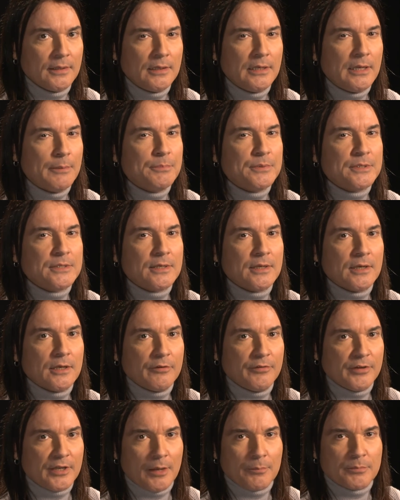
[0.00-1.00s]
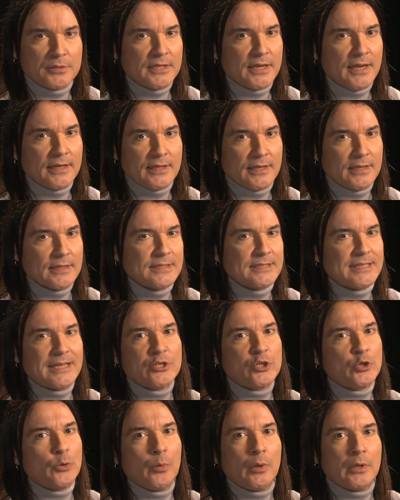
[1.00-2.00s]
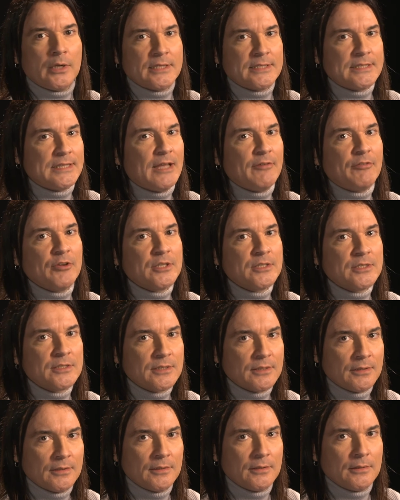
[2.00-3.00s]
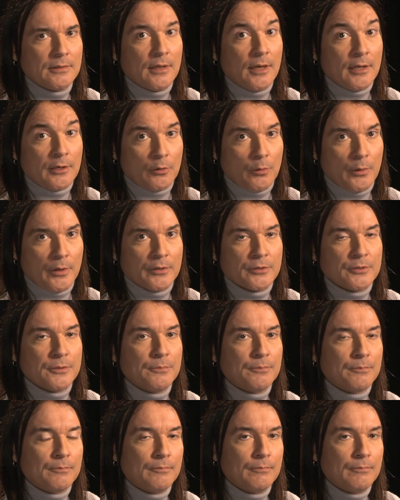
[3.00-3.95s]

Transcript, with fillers: lips curving up together, sensual as lovers. Unquote.